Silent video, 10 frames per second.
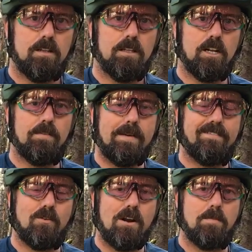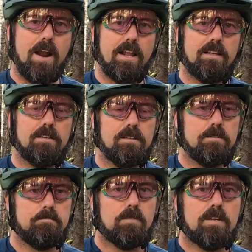Little bit of a rear brake.
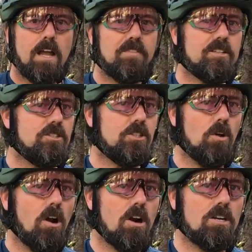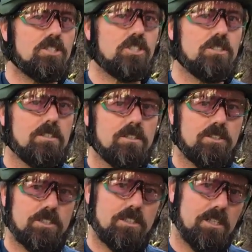Nothing too harsh,
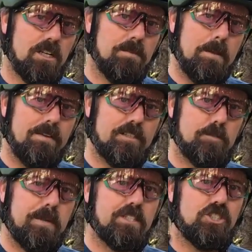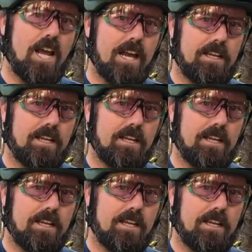just a little bit of a speed check.